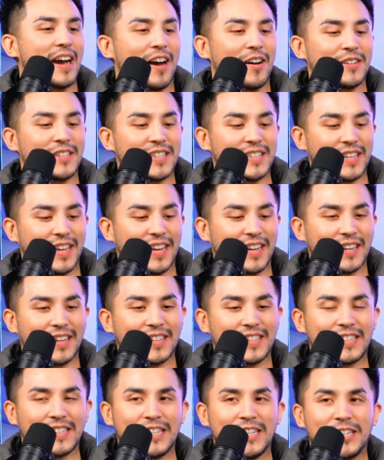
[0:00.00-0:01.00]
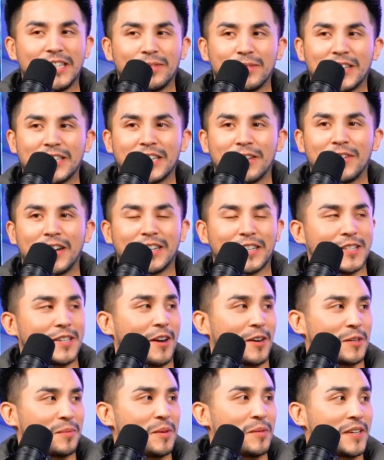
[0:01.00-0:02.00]
was just like teaching myself how to
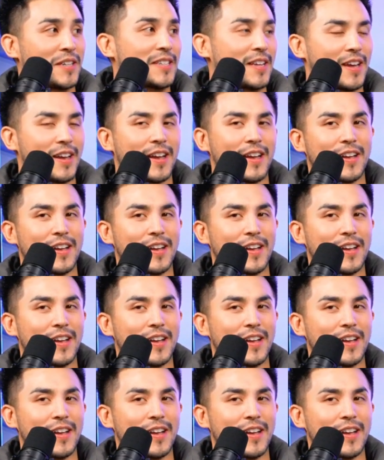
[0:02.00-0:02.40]
talk to people, because